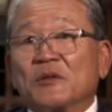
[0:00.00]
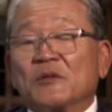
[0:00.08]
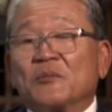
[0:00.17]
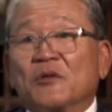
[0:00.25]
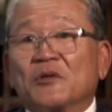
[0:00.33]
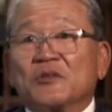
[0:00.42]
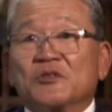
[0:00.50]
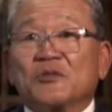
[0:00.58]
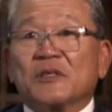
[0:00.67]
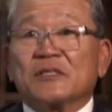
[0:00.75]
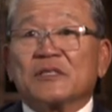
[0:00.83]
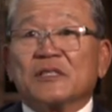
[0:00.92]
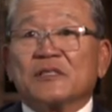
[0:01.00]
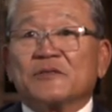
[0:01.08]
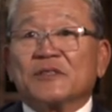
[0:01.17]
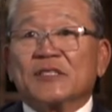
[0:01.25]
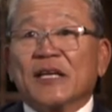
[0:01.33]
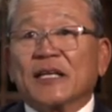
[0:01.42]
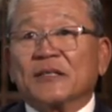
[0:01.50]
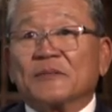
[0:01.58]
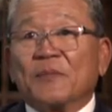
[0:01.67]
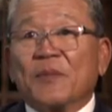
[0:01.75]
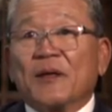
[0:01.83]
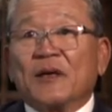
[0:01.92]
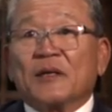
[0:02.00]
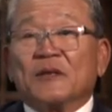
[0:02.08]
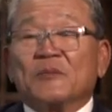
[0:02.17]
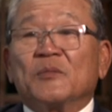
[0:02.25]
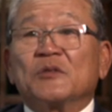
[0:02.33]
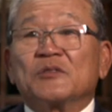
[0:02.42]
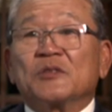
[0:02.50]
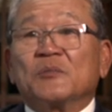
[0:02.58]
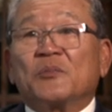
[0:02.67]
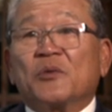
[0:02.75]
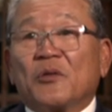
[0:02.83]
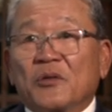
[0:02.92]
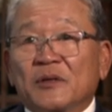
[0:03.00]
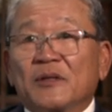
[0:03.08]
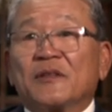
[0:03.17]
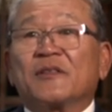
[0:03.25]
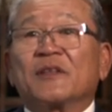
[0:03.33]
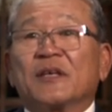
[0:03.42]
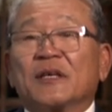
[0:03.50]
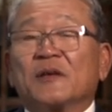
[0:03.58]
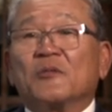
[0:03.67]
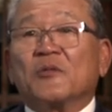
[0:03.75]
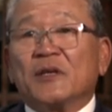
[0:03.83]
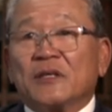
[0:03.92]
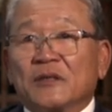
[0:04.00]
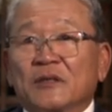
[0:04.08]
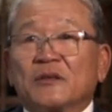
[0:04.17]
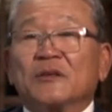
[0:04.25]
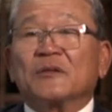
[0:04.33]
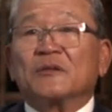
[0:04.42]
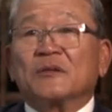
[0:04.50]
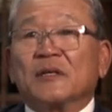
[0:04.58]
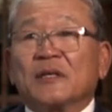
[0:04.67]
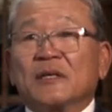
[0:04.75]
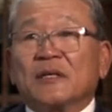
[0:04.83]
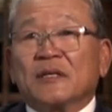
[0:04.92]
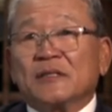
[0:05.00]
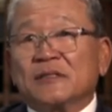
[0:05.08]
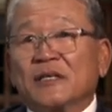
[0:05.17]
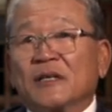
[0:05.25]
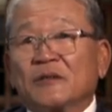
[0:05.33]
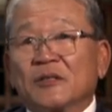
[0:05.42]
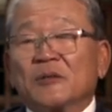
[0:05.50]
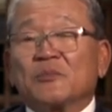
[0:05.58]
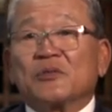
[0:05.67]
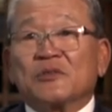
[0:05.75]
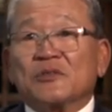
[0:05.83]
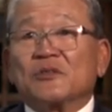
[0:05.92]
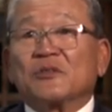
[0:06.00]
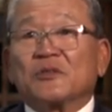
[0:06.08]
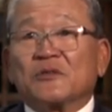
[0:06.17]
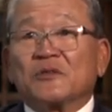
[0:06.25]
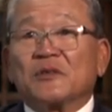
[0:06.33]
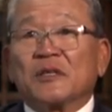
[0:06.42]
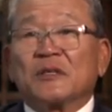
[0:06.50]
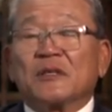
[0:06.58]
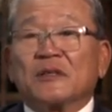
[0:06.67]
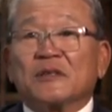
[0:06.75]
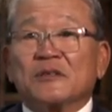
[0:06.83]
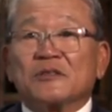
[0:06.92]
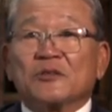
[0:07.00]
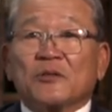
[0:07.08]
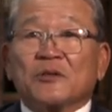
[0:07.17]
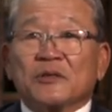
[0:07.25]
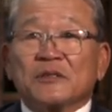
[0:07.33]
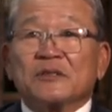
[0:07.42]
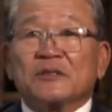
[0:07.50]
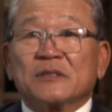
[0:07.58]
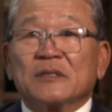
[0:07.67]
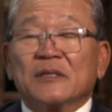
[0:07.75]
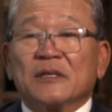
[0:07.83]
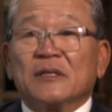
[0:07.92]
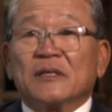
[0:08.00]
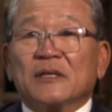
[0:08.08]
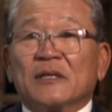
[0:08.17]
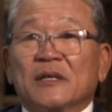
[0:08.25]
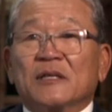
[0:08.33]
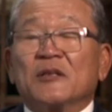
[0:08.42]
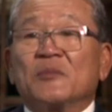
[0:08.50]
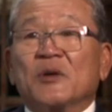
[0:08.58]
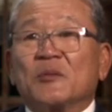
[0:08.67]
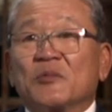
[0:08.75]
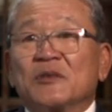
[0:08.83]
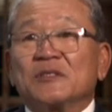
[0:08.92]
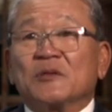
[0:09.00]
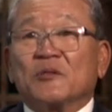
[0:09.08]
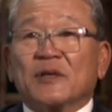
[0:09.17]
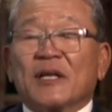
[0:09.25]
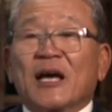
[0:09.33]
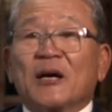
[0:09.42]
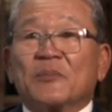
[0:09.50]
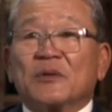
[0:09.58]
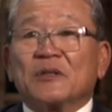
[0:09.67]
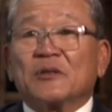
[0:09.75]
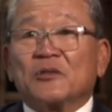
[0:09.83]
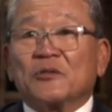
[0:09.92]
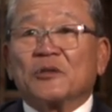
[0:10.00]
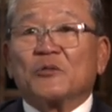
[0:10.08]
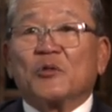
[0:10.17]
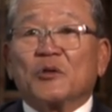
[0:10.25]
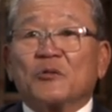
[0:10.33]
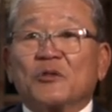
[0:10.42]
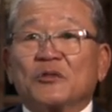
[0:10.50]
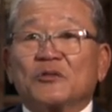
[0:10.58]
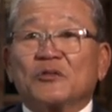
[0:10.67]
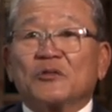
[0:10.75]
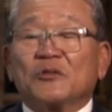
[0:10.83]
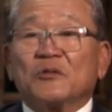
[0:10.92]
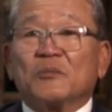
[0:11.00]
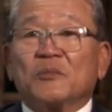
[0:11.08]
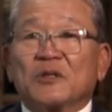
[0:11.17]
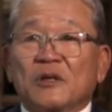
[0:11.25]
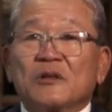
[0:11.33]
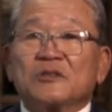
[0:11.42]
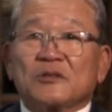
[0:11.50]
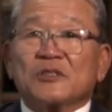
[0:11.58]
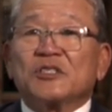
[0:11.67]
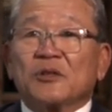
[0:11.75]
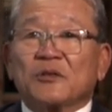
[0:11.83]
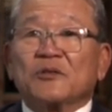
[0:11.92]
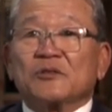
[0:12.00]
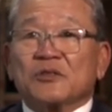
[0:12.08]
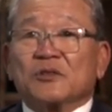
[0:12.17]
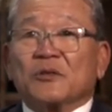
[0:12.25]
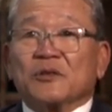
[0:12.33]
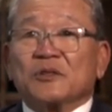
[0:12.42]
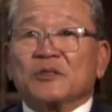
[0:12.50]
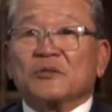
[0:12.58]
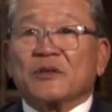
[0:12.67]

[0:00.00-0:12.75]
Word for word: of the Board of Trustees for JANM, the most important thing we could do is not only preserve the stories and the memories of what happened during World War II, but also share those stories